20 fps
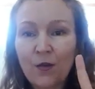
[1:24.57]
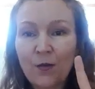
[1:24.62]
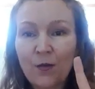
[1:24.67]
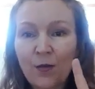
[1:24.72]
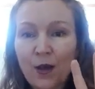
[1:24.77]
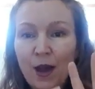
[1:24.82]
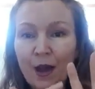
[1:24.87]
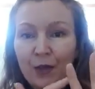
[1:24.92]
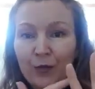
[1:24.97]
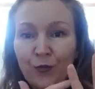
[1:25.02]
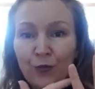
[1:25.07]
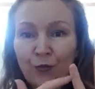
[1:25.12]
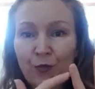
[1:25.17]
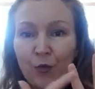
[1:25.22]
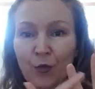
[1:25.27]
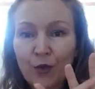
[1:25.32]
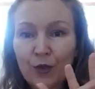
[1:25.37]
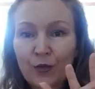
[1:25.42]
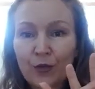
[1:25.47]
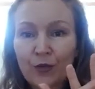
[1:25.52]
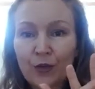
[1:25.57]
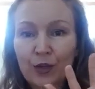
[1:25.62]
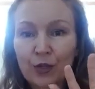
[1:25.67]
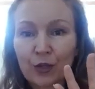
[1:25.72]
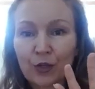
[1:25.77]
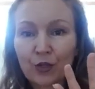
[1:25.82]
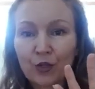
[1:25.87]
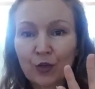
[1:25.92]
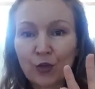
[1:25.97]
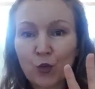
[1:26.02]
5, 4,
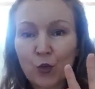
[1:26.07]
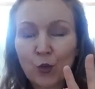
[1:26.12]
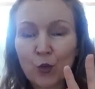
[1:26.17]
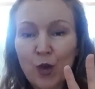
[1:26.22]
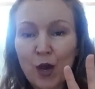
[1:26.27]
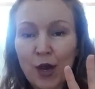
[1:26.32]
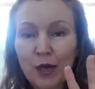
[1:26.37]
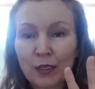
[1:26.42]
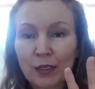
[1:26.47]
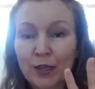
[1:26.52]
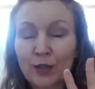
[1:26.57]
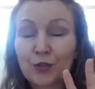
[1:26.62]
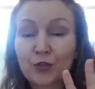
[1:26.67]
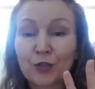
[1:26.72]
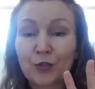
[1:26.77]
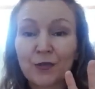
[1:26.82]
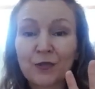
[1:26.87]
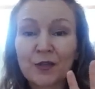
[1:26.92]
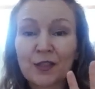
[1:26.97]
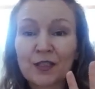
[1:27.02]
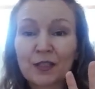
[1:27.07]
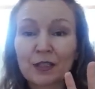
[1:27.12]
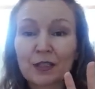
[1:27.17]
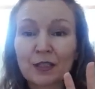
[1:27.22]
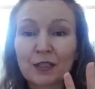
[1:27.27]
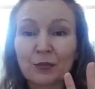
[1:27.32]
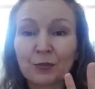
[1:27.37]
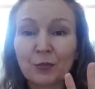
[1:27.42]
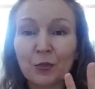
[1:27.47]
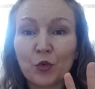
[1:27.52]
3, 2, 1, to
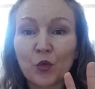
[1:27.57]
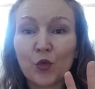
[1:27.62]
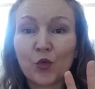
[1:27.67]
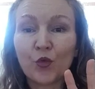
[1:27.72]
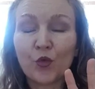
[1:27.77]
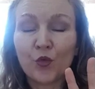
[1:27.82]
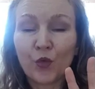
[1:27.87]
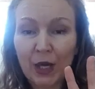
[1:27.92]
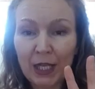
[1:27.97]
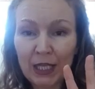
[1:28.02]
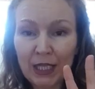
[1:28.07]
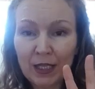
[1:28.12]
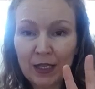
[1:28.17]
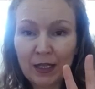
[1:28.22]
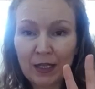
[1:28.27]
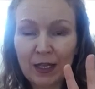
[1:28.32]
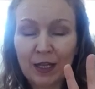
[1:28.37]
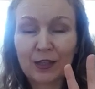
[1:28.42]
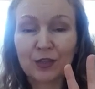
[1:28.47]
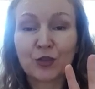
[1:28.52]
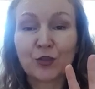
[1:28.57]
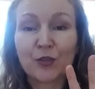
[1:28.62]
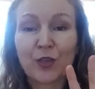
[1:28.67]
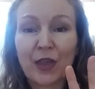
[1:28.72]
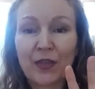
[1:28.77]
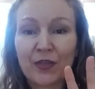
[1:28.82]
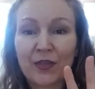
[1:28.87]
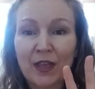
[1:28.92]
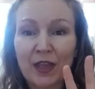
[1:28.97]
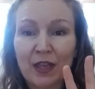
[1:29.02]
physically move and do
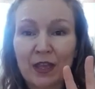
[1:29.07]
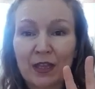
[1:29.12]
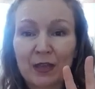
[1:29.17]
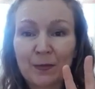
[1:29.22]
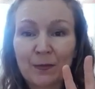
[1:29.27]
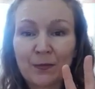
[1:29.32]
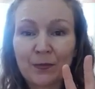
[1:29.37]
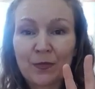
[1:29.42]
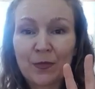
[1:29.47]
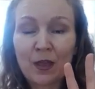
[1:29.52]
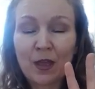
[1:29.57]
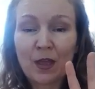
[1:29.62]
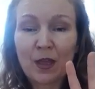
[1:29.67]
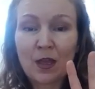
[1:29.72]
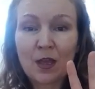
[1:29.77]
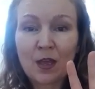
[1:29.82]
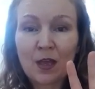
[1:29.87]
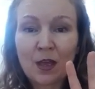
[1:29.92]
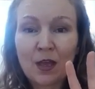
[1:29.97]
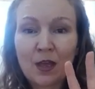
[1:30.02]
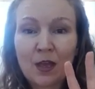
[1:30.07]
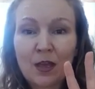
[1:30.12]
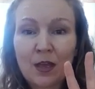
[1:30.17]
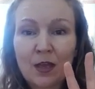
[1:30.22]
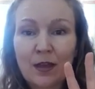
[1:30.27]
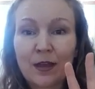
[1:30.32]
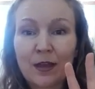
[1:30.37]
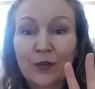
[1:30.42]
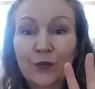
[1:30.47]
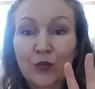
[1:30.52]
that thing.
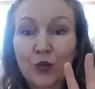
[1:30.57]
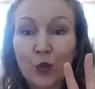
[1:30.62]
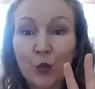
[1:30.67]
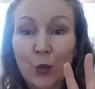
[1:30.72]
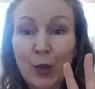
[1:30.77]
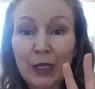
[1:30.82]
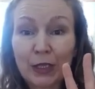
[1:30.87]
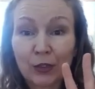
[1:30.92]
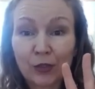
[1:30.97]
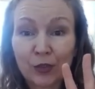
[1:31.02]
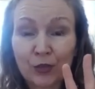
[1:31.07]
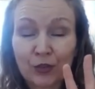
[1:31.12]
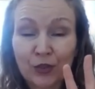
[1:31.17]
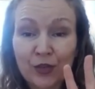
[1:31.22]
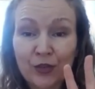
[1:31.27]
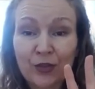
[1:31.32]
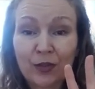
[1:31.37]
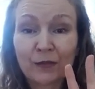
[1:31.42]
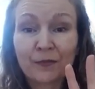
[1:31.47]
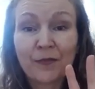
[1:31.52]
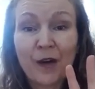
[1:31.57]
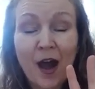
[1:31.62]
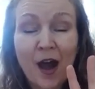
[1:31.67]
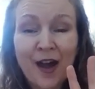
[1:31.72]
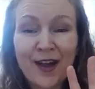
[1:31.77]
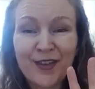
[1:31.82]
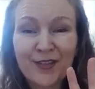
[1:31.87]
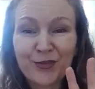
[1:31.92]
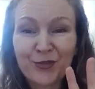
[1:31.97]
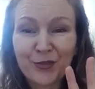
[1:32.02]
If you wait longer than
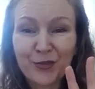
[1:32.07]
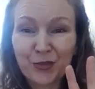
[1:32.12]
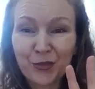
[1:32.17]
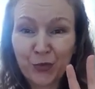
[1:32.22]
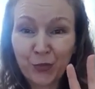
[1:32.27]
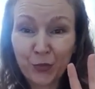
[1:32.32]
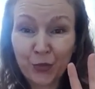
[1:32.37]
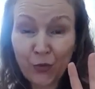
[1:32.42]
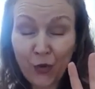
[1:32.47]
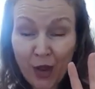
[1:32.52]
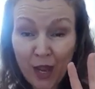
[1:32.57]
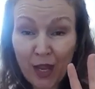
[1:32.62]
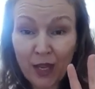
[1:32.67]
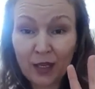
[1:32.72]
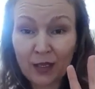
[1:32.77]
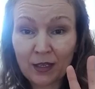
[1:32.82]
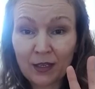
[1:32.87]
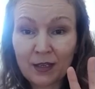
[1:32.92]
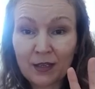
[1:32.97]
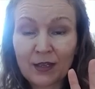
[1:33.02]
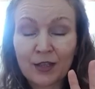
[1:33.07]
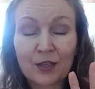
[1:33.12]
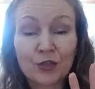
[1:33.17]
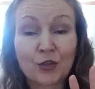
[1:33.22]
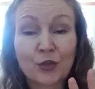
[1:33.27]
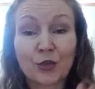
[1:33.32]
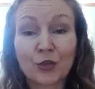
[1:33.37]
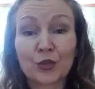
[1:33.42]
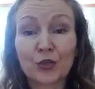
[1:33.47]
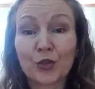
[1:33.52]
5, your brain is
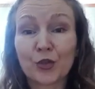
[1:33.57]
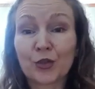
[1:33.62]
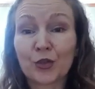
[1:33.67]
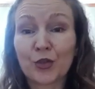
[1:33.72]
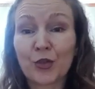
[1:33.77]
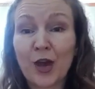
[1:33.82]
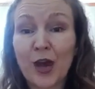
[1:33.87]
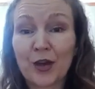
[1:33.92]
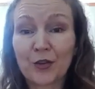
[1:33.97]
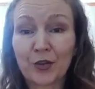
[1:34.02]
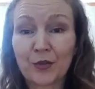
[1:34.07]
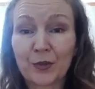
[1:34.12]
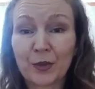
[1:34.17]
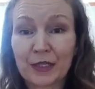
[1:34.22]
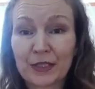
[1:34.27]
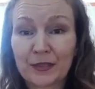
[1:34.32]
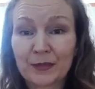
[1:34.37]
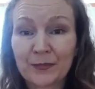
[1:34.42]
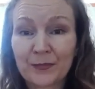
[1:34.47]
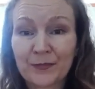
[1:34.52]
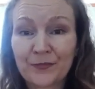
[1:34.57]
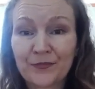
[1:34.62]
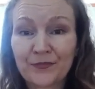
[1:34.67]
going to talk you out of it.